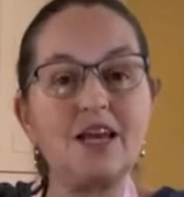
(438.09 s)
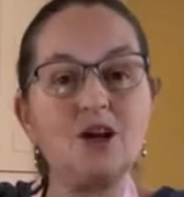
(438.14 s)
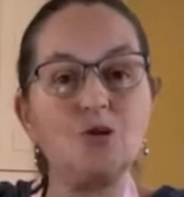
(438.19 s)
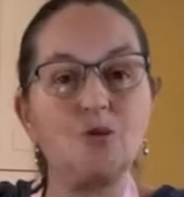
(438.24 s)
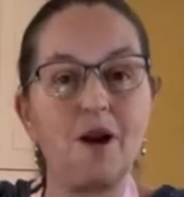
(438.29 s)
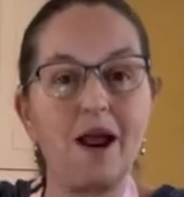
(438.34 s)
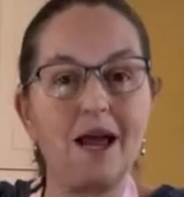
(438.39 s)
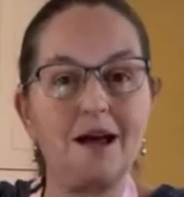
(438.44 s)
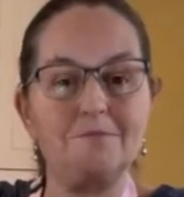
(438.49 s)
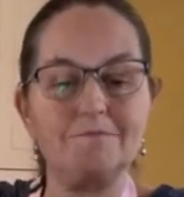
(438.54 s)

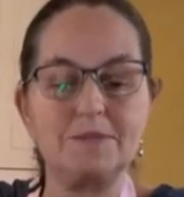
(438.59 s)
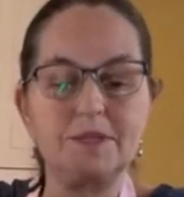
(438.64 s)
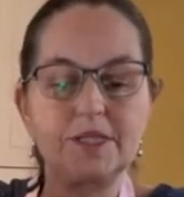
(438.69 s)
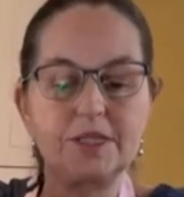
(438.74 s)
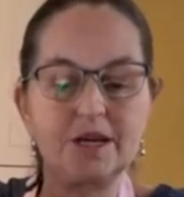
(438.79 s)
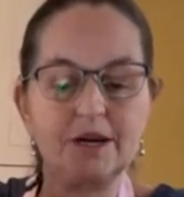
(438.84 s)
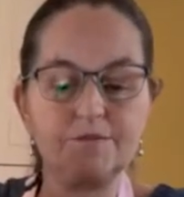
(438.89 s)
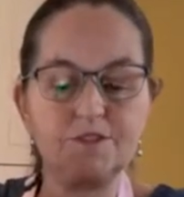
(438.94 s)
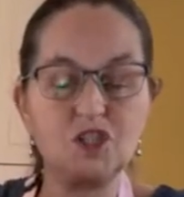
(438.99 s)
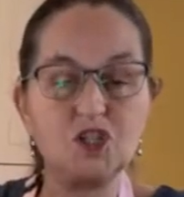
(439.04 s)
grams
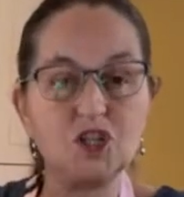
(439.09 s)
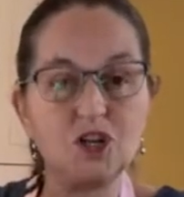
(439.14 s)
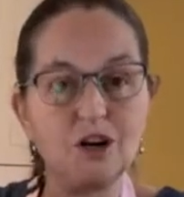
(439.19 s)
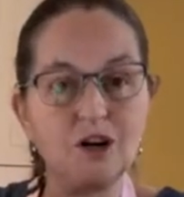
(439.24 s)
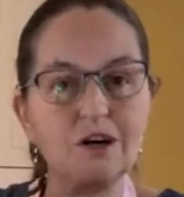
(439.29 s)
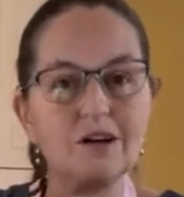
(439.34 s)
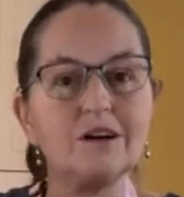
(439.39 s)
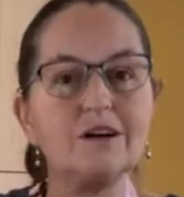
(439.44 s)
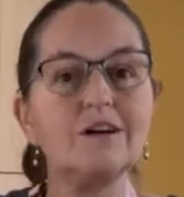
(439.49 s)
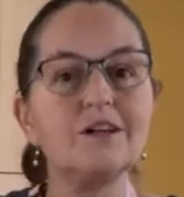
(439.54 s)
of
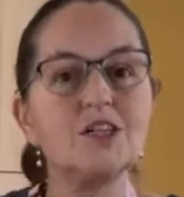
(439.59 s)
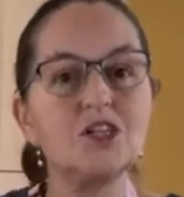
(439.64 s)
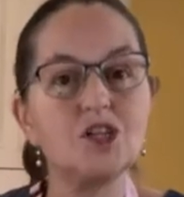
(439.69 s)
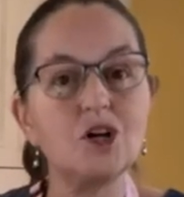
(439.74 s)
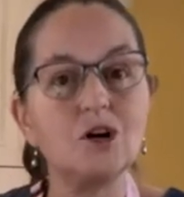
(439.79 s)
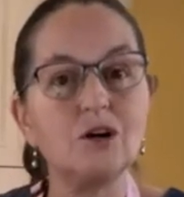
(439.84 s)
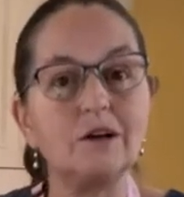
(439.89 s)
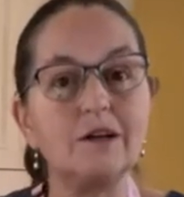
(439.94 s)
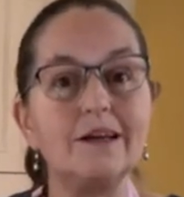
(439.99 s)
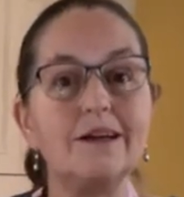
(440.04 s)
dark
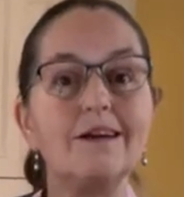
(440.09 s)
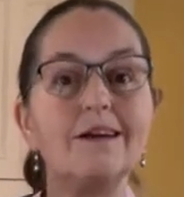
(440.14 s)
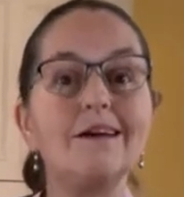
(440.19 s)
chocolate.